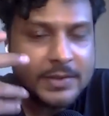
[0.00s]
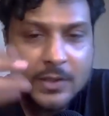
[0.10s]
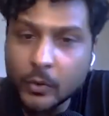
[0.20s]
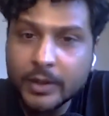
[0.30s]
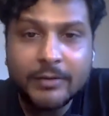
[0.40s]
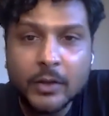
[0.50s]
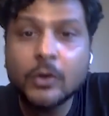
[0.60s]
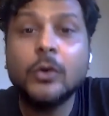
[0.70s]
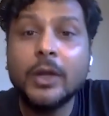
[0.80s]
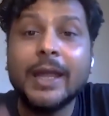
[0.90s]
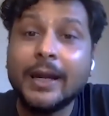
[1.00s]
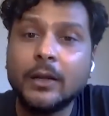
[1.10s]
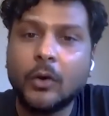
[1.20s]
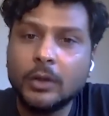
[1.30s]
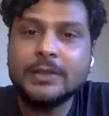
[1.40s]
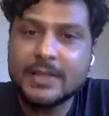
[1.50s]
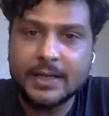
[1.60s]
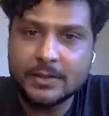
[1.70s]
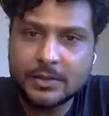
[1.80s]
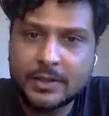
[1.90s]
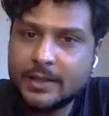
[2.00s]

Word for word: this is the only way you're going to get on stage.